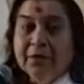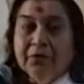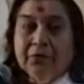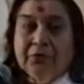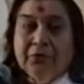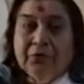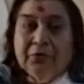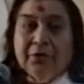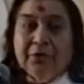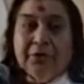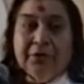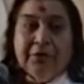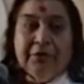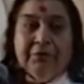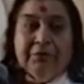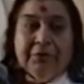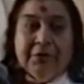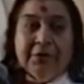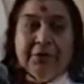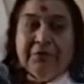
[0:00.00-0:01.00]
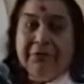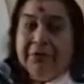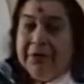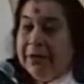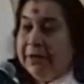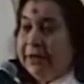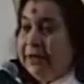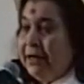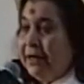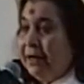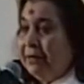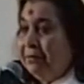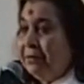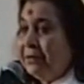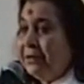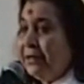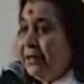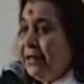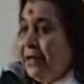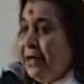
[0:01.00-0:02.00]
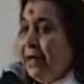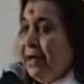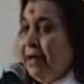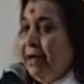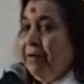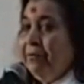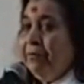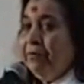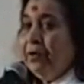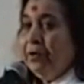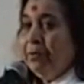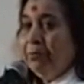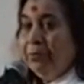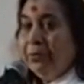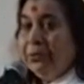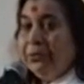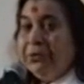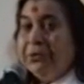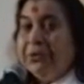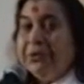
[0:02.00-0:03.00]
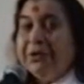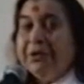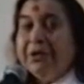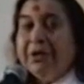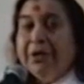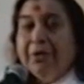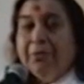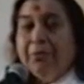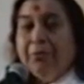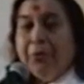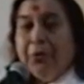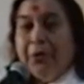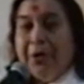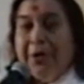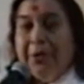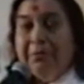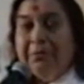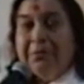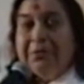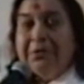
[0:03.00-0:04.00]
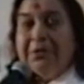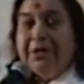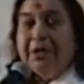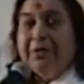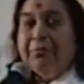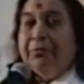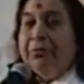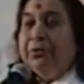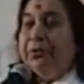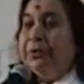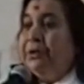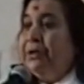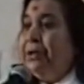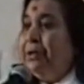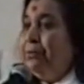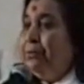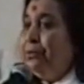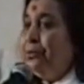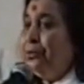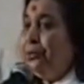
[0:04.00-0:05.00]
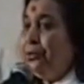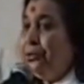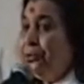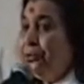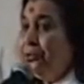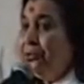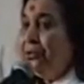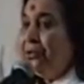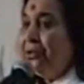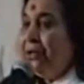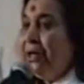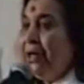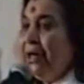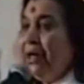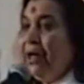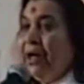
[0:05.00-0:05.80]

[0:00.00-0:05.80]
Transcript: who do not know a word of Hindi language, have composed poems, they have put them to tunes,